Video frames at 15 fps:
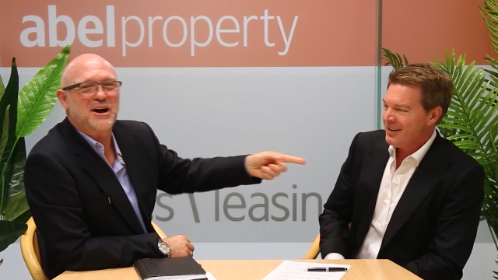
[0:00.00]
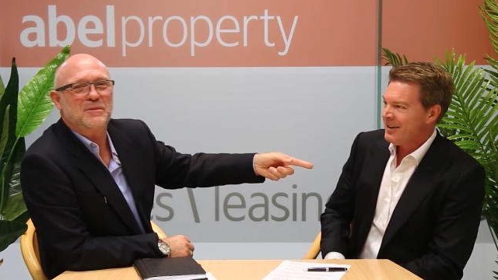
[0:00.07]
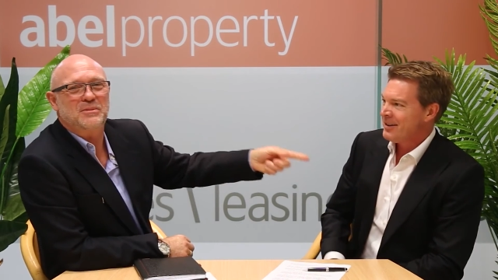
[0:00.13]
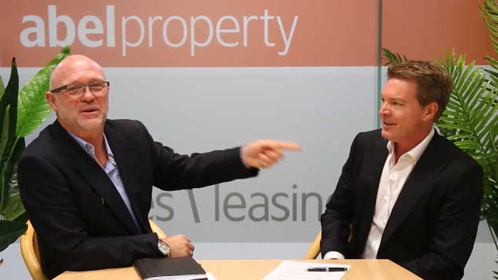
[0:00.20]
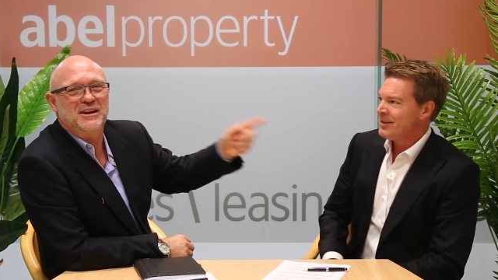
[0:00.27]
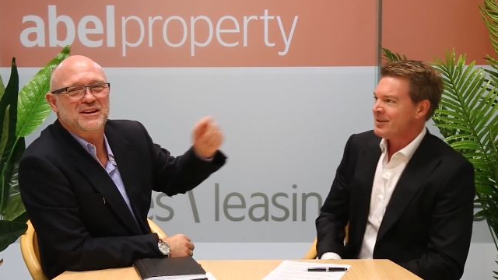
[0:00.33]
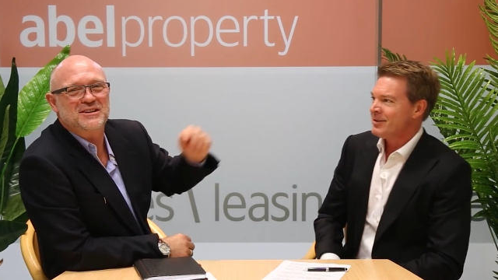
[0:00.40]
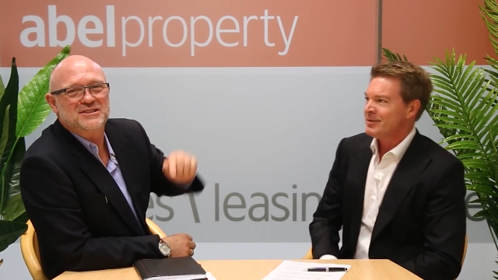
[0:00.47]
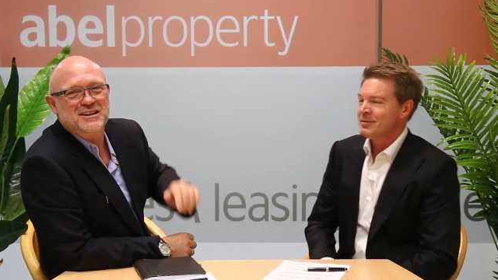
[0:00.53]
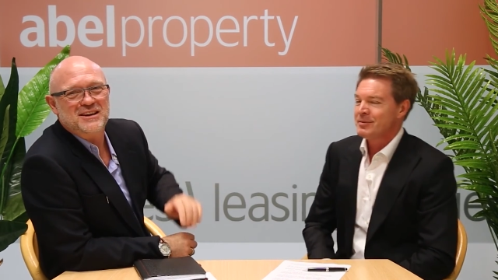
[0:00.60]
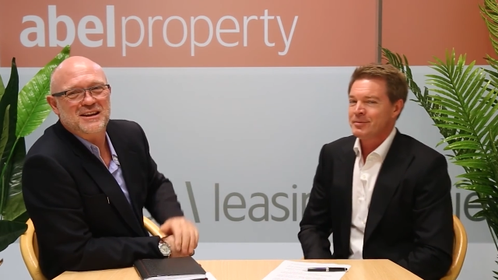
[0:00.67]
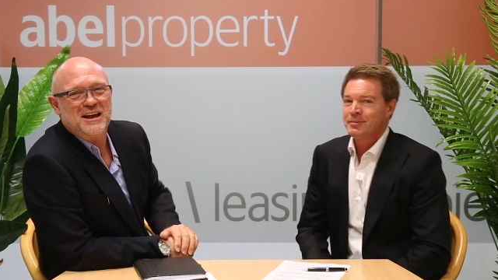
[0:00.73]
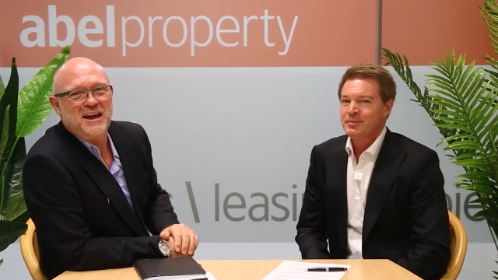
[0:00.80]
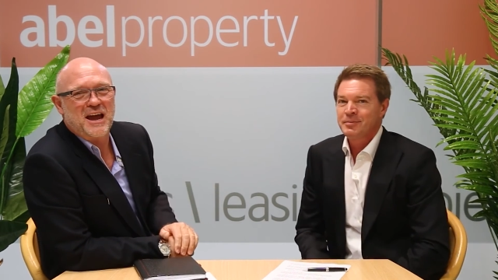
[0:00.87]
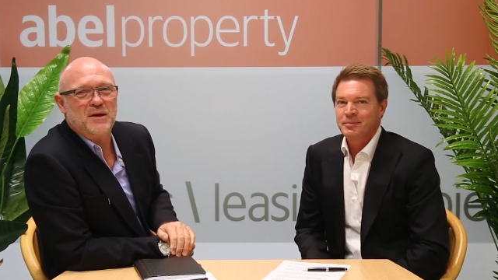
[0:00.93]
Speaker 1: Kyle Peters,
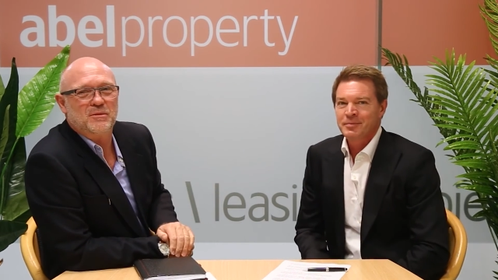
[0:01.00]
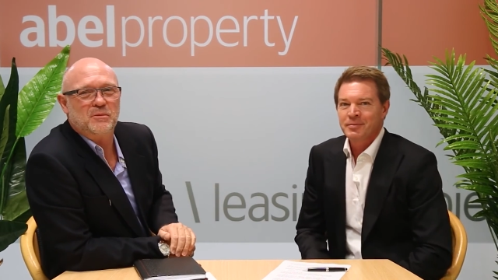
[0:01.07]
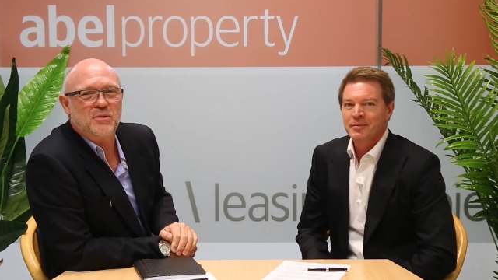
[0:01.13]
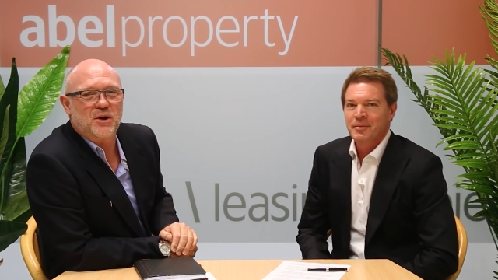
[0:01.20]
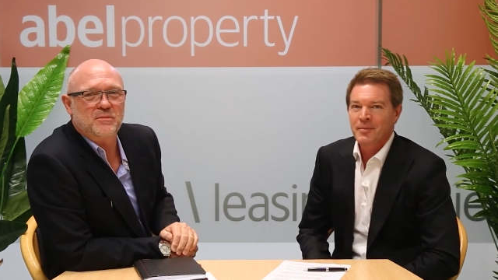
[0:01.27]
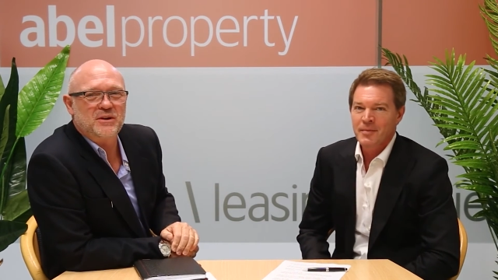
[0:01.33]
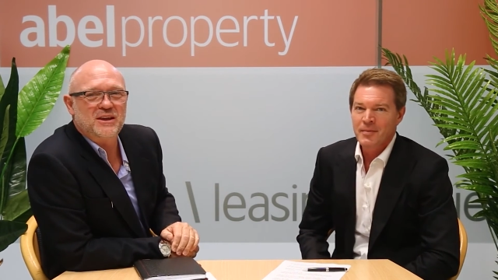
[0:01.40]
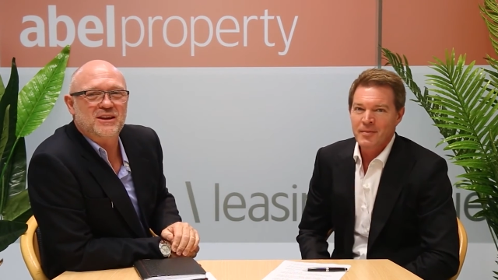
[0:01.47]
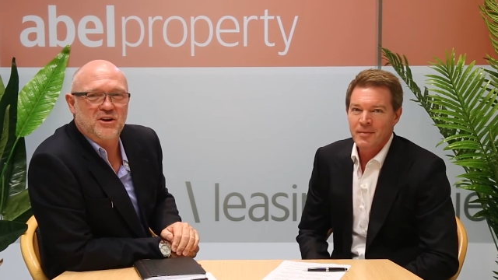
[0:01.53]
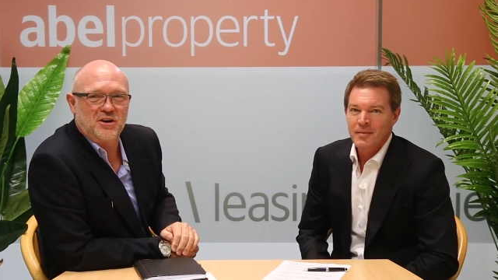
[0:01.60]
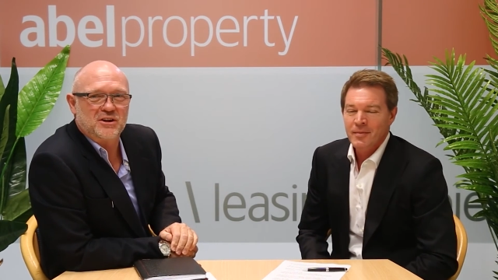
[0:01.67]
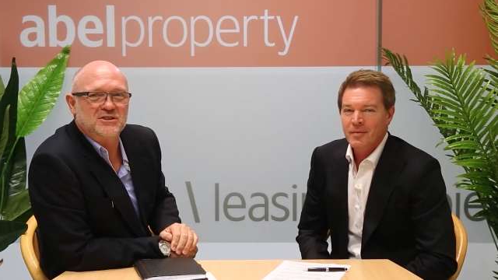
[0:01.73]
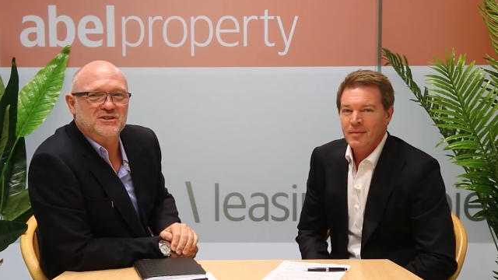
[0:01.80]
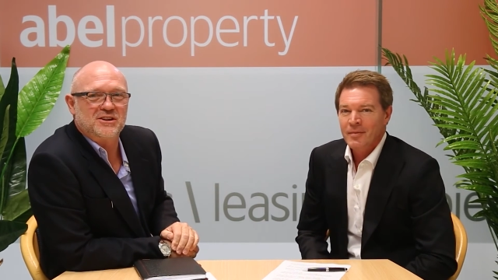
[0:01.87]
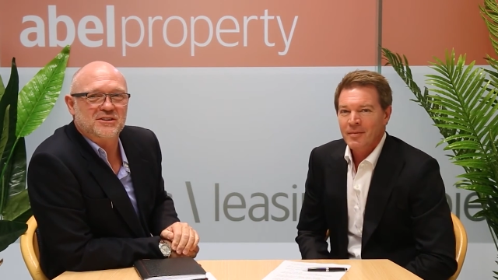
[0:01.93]
Abel Property,
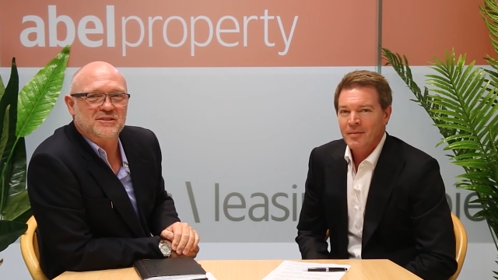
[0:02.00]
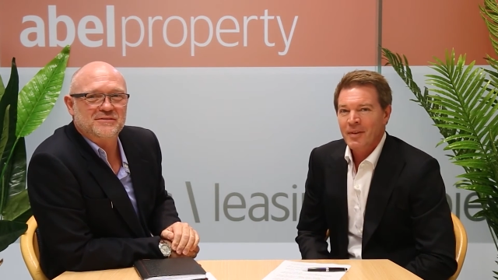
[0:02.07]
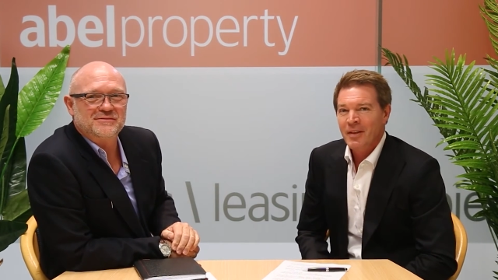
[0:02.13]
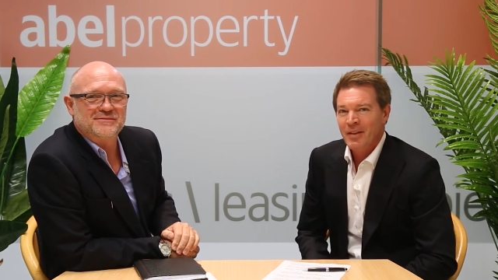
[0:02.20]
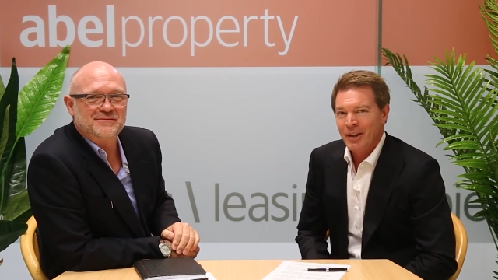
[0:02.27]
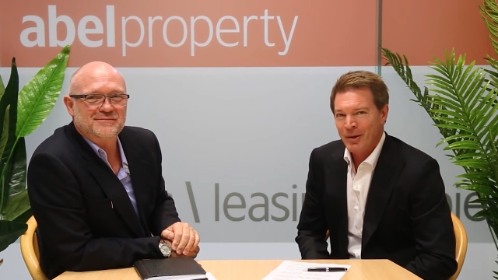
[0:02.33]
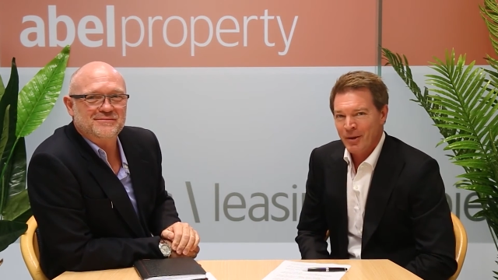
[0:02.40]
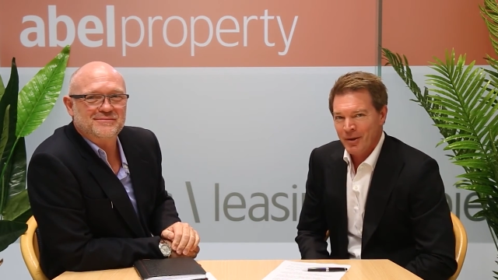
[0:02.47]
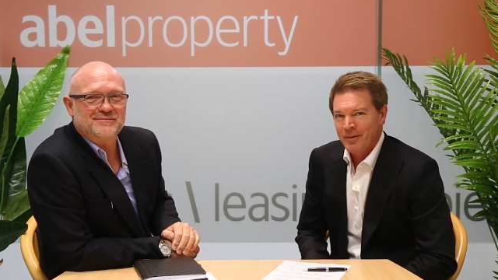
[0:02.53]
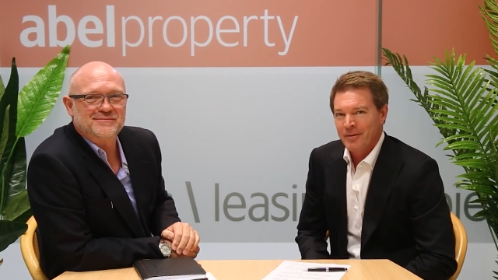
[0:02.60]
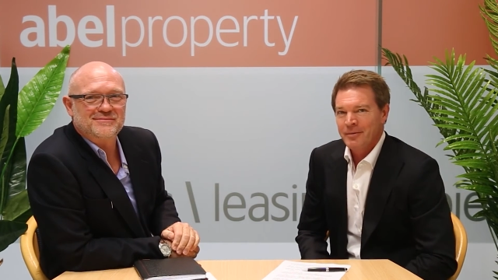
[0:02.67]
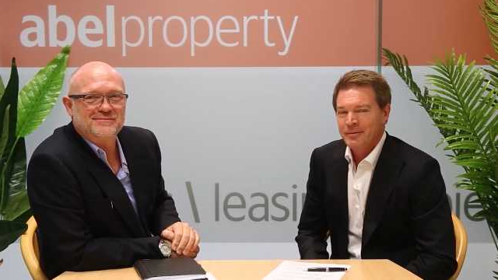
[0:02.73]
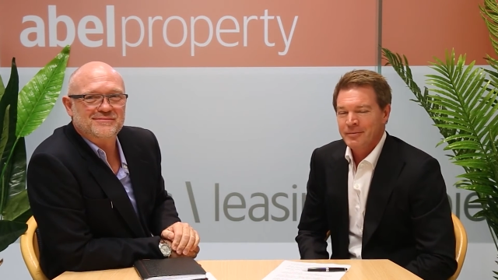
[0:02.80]
Cottesloe. Thank you.